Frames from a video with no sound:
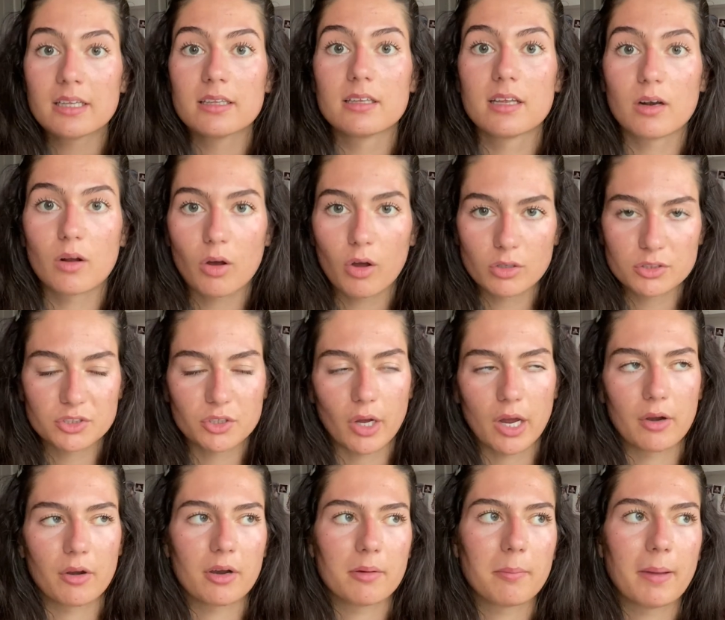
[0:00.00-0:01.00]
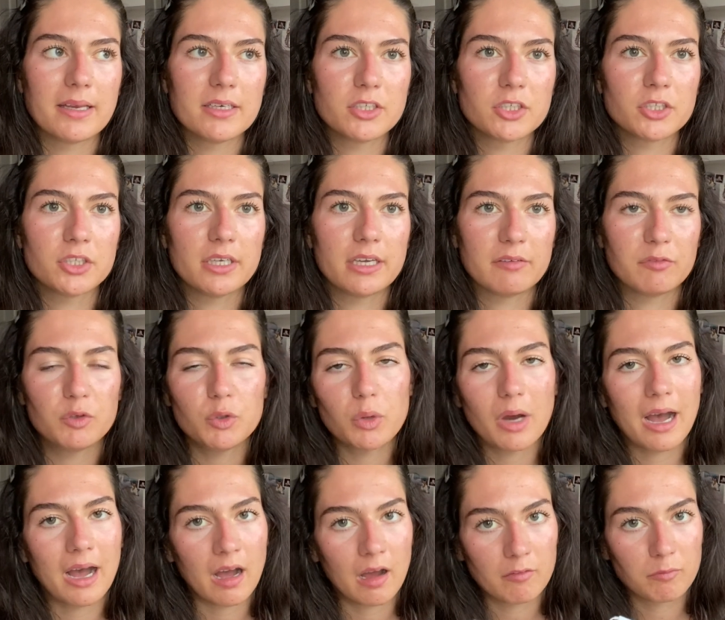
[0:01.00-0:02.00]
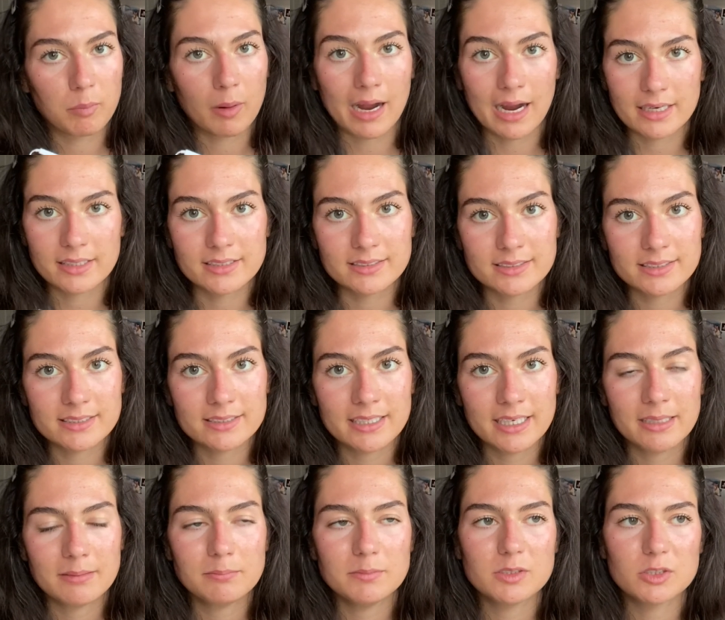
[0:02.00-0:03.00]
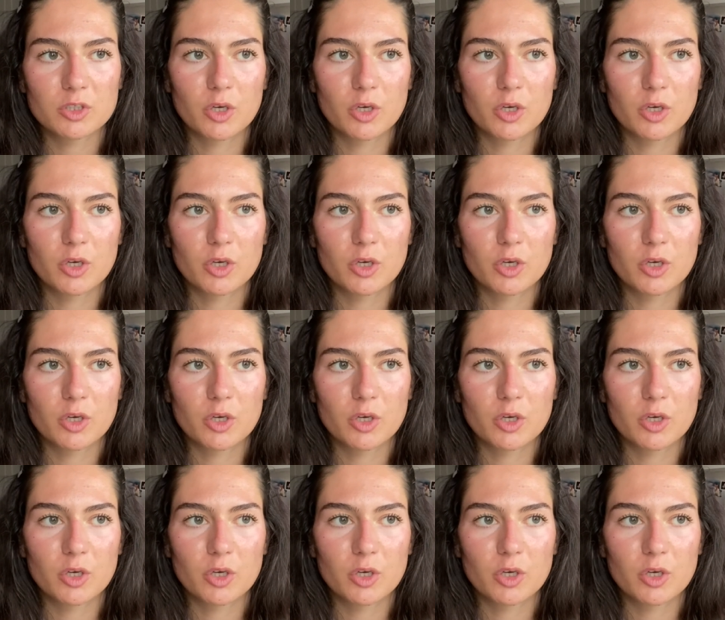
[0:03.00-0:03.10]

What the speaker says: Then also I recommend if you have practice exams,